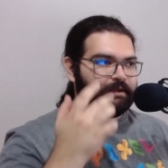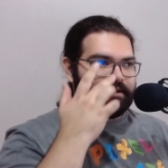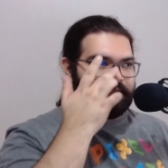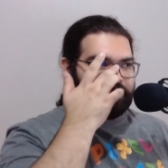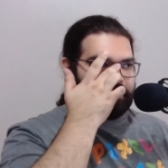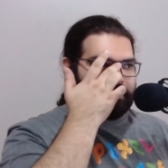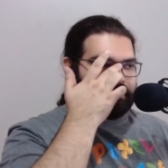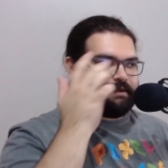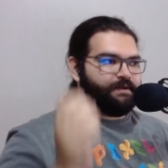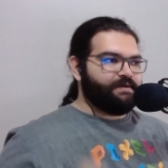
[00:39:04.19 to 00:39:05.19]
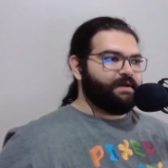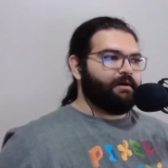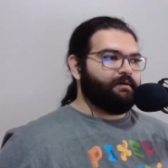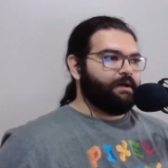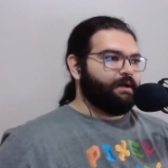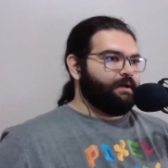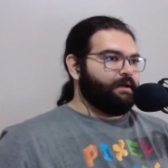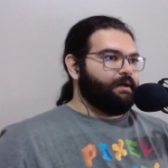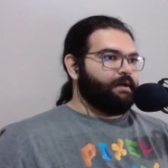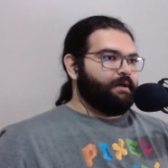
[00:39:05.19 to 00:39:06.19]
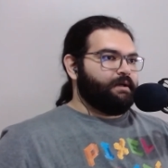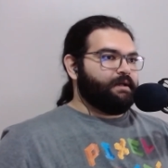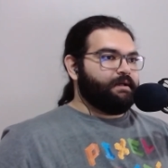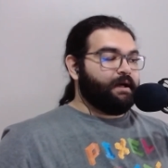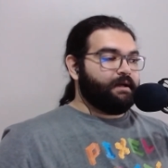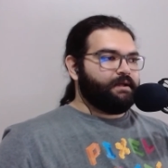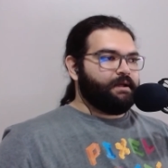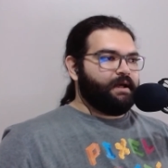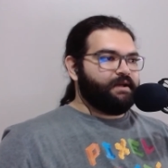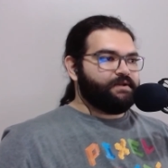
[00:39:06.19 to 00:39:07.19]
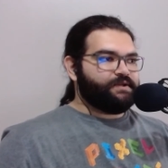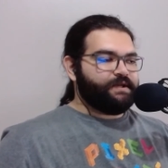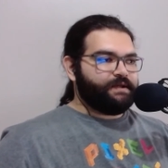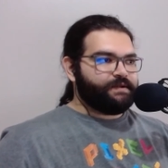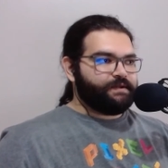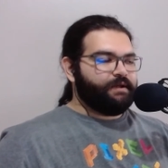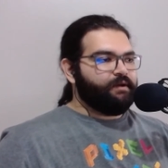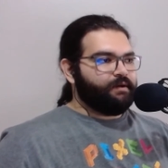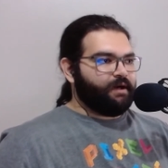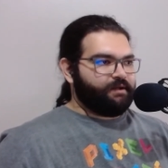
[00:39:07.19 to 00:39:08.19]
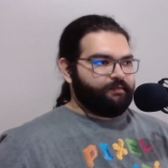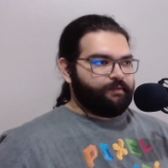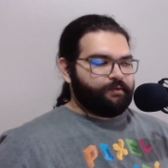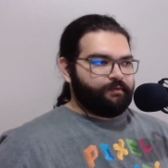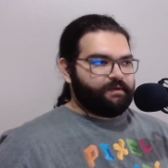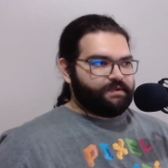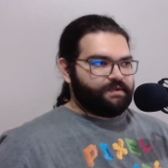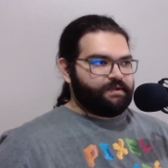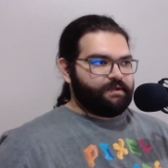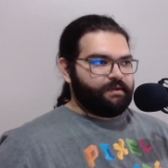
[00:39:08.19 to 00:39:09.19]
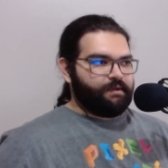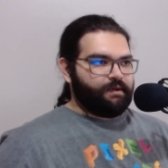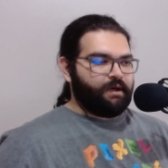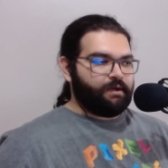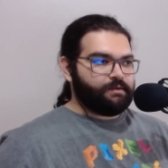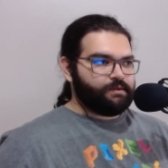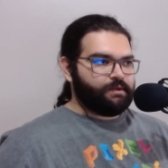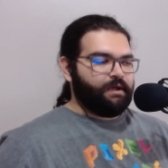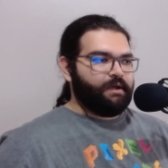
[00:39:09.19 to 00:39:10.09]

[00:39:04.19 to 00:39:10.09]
Uh, he's now in 1986 right in front of his house